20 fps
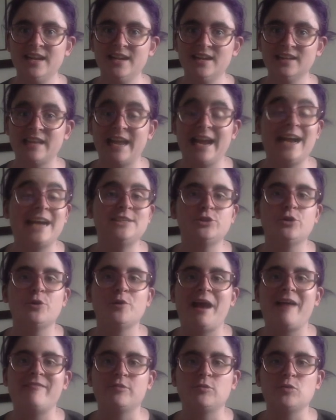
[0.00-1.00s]
Like, I don't
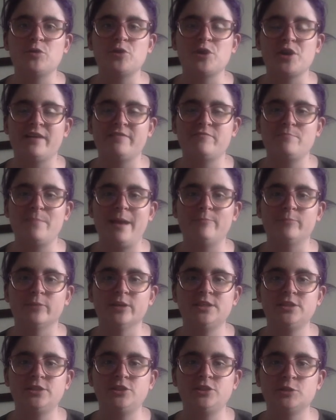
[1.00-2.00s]
have a good enough memory
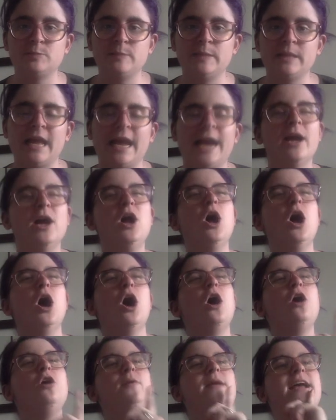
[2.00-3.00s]
to just be like,
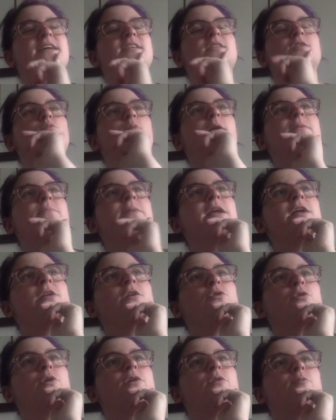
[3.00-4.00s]
Oh yes, when me and
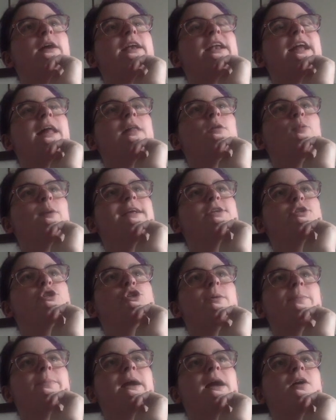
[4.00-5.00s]
Luca went Halloween
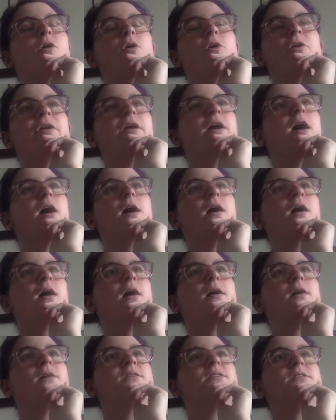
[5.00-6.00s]
shopping on
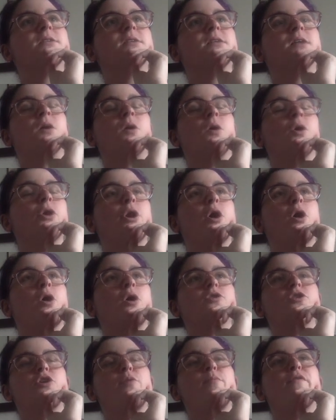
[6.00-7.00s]
uh, on
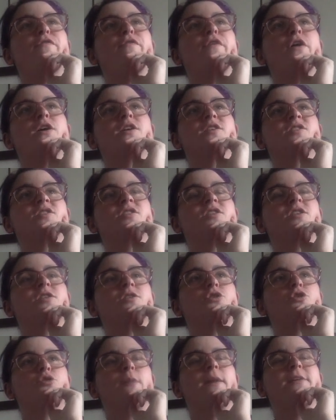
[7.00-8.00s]
October first,
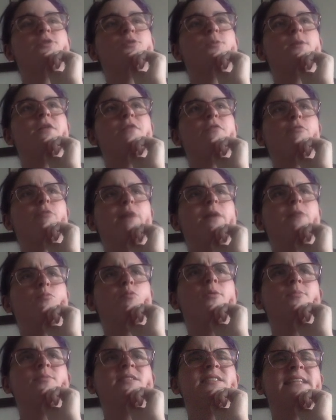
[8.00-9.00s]
twenty twenty three,
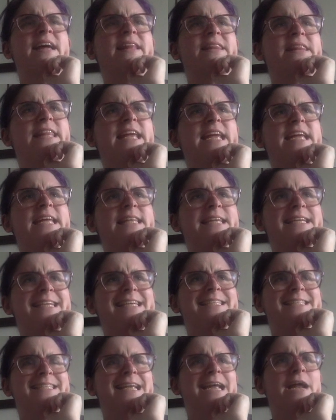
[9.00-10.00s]
what was that thing that he
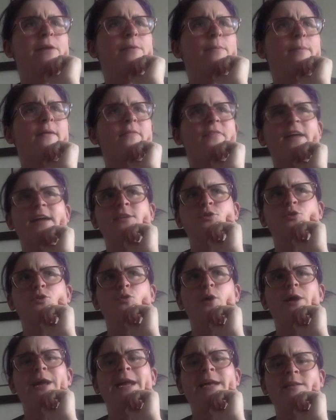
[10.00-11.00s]
said about that
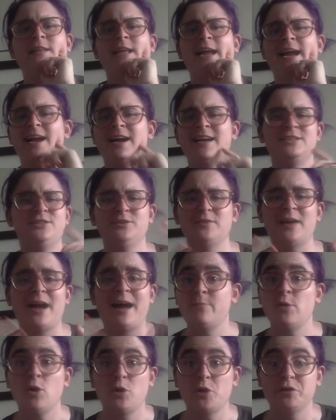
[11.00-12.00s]
toy? Like I do,
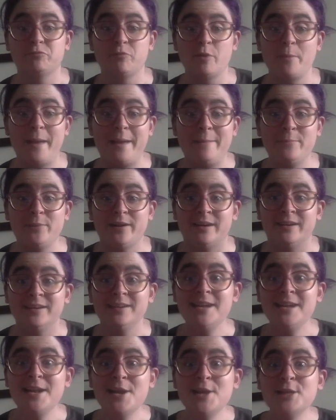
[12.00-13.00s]
I'm not going to remember.
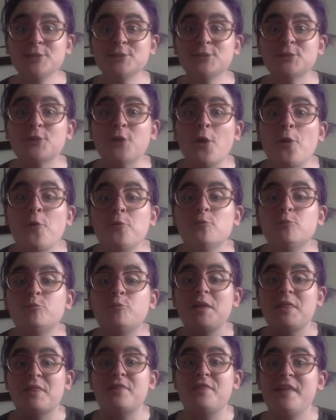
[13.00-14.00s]
So
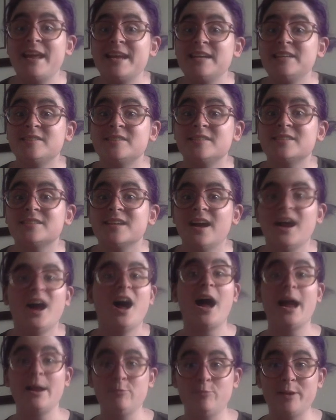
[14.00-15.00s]
with this,
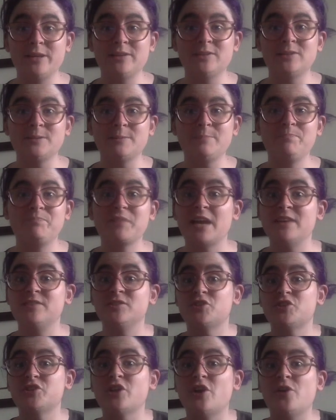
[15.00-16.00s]
I will, and
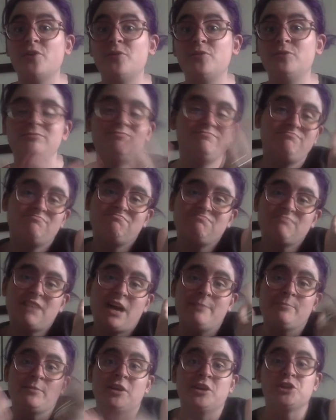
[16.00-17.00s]
so
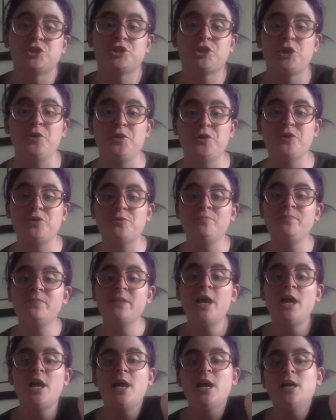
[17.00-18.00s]
I'm going to show you.
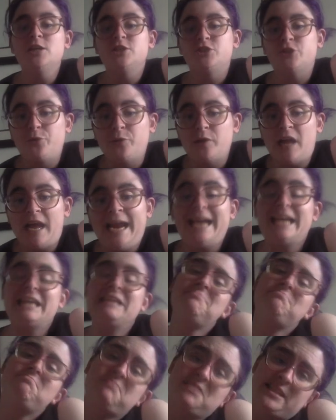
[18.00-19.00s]
Don't like
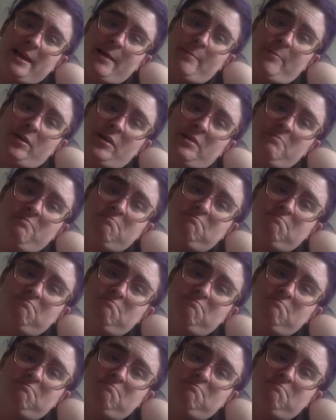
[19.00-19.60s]
it? Skip it.